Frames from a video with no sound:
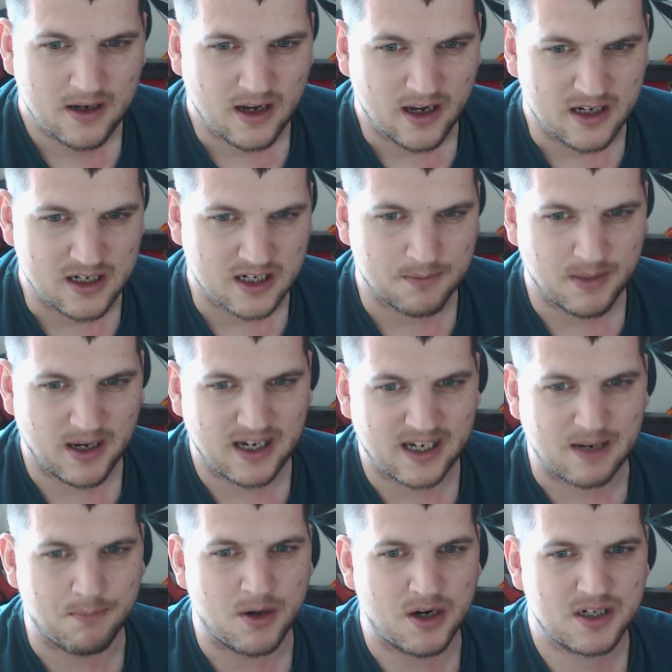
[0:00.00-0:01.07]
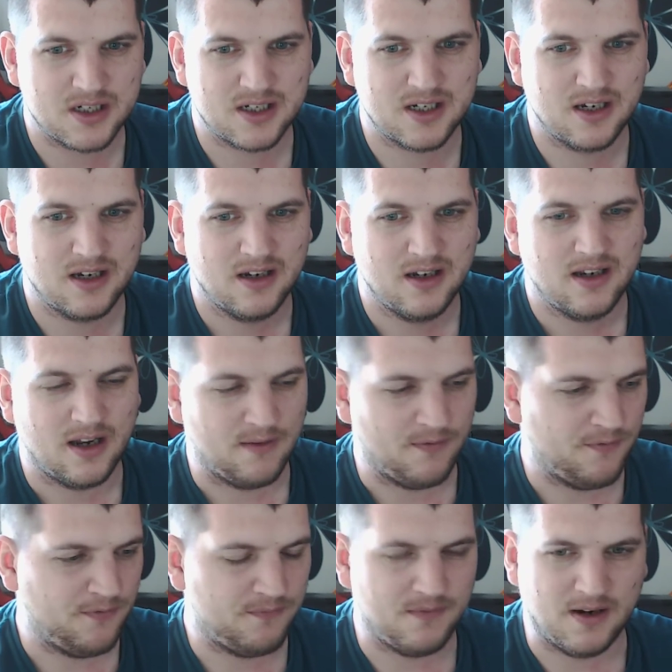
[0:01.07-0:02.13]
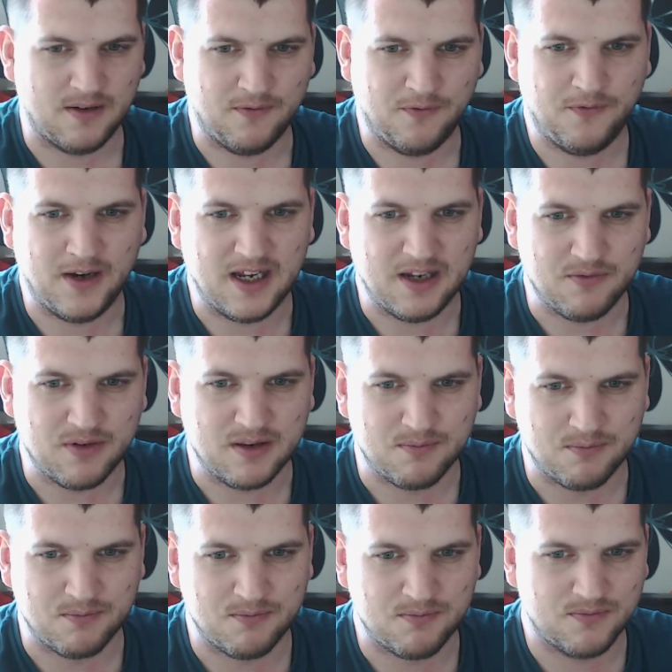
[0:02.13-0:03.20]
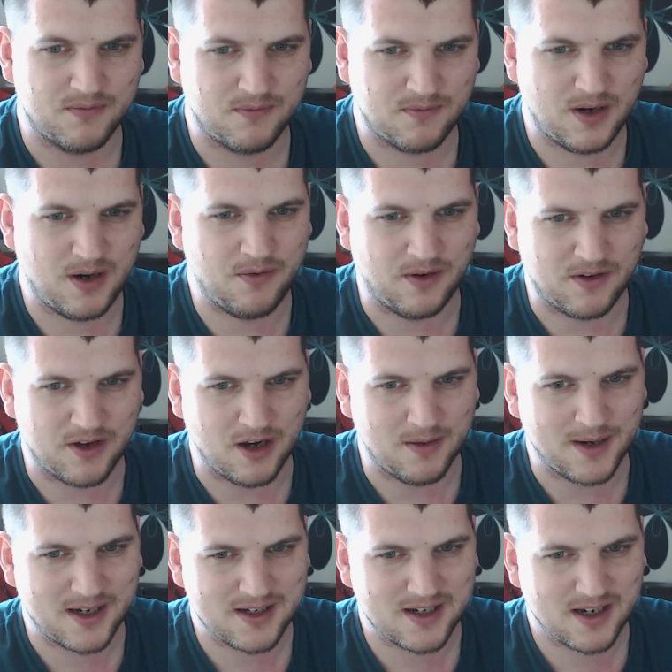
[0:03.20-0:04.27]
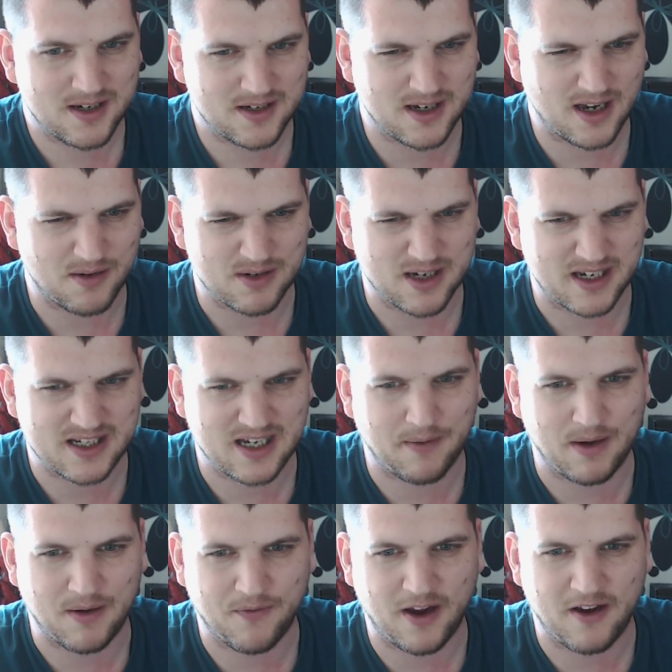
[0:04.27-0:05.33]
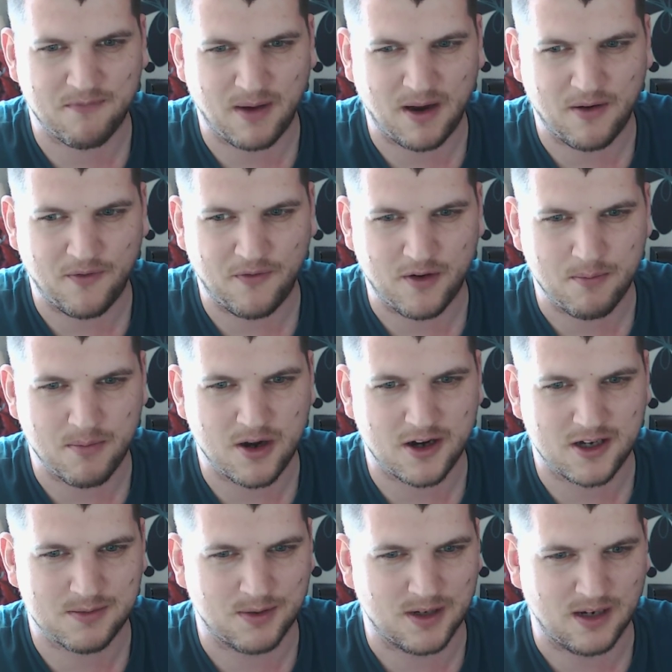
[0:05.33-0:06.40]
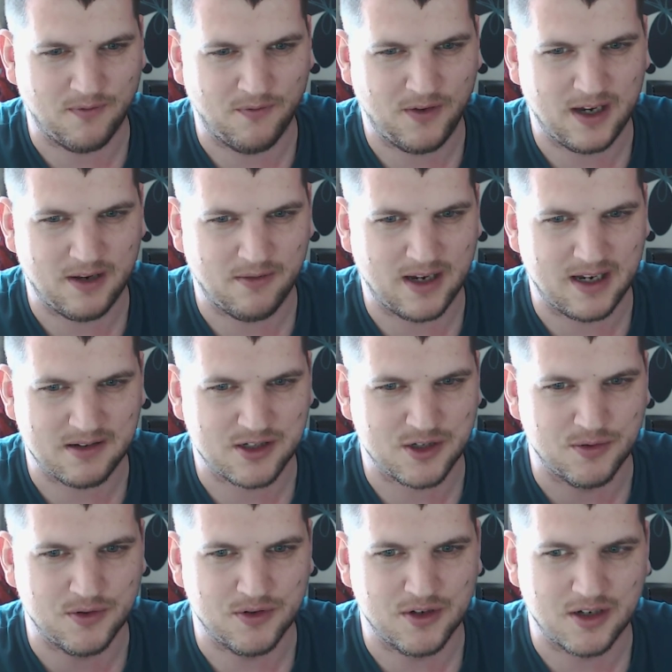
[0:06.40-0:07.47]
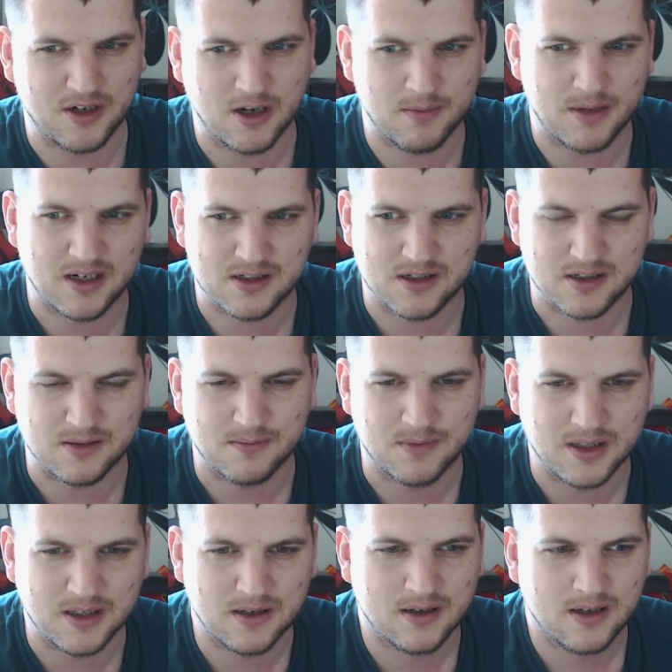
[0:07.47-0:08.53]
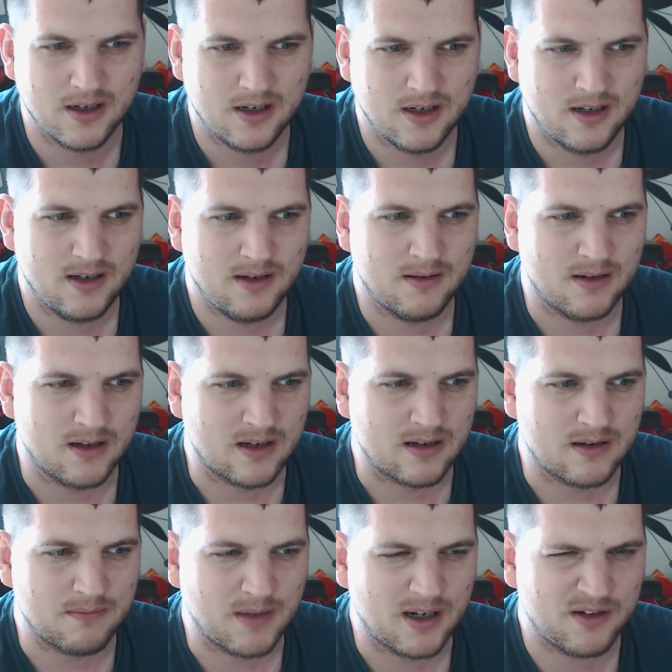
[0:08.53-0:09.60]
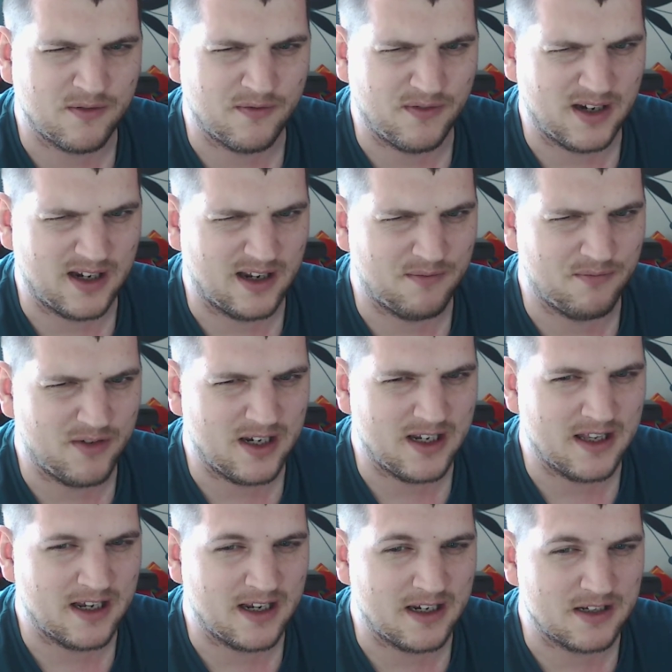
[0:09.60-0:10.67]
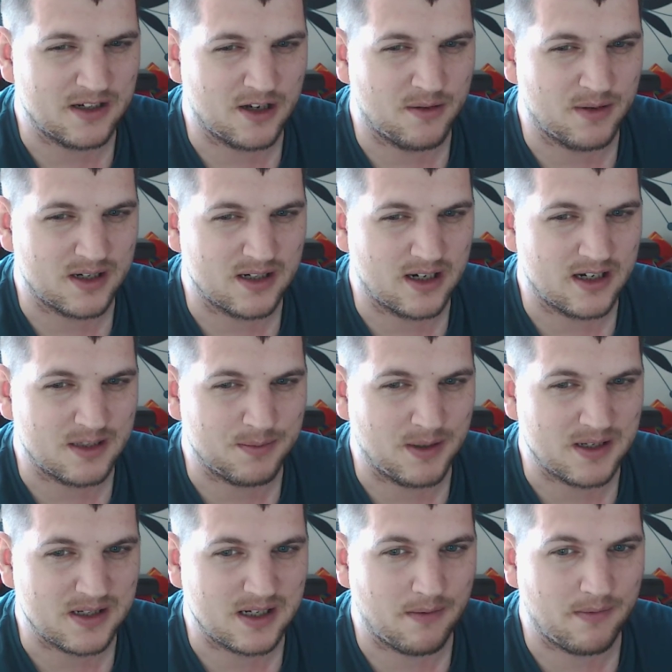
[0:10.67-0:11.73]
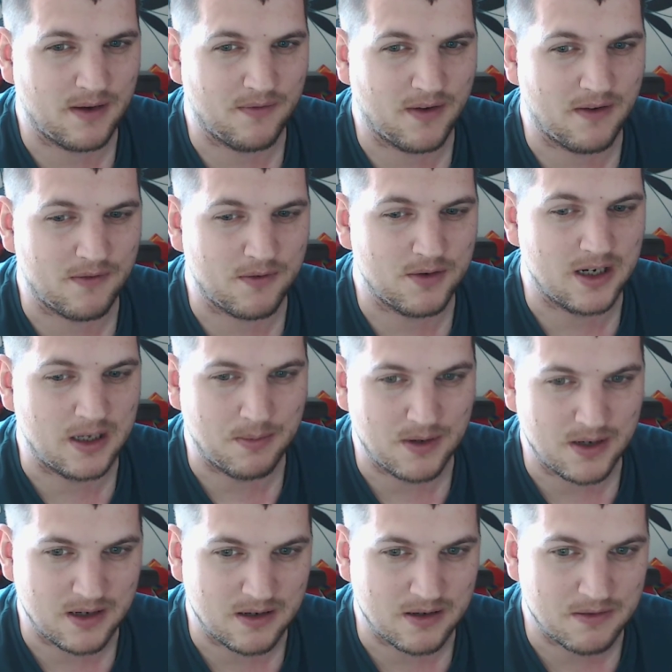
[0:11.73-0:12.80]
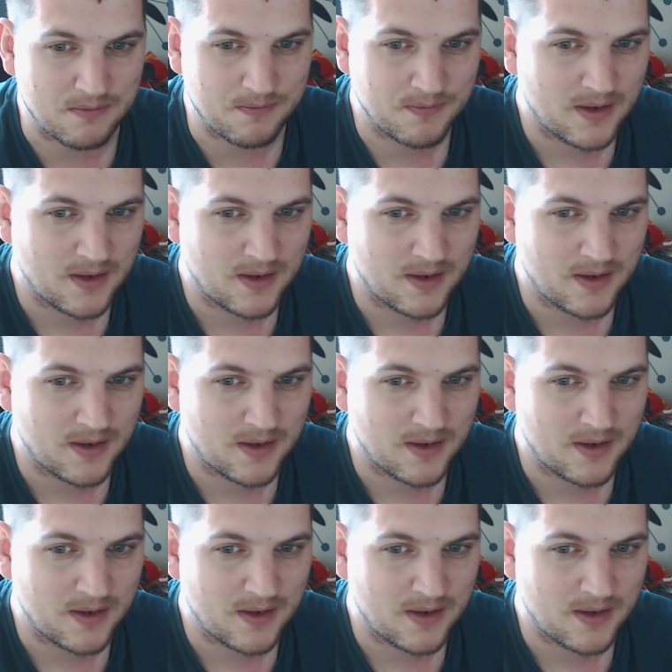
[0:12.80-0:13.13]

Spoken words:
And you can buy like a box and fill it with comics. She said it was like £75 for a box, but you can fill it with like 200 comics or something. I don't think I'm really that into comics that I'd spend 75 quid, but you know,